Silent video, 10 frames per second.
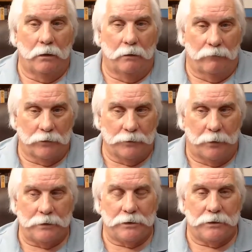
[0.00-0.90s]
the first
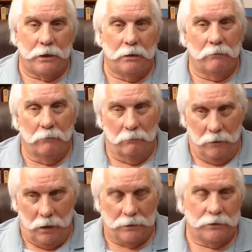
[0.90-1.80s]
presidency
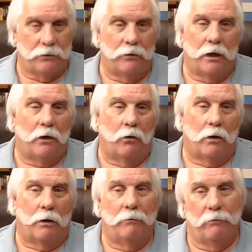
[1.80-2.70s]
constituting a
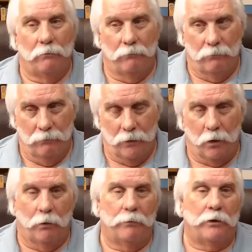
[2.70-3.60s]
quorum, the
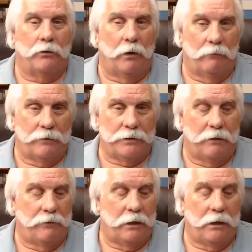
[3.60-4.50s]
Quorum of the 12, the
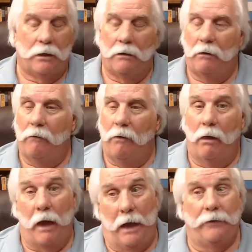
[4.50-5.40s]
70,
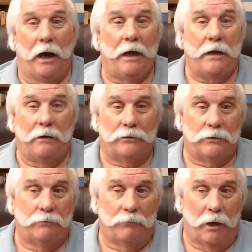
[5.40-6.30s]
and the High
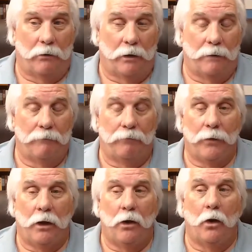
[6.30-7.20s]
Council, by the way,
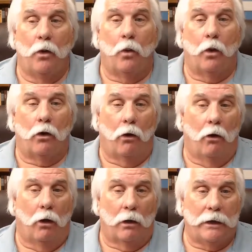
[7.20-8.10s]
were
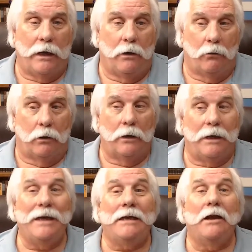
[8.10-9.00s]
all equal
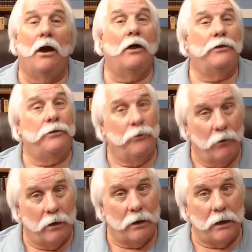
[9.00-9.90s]
in
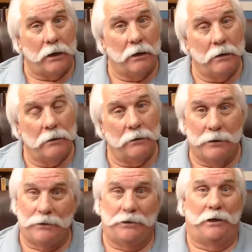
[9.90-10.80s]
authority.
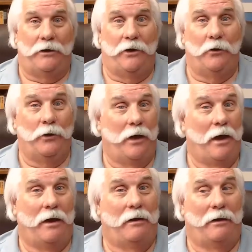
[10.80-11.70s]
Did you know
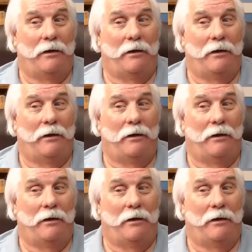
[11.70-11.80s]
that?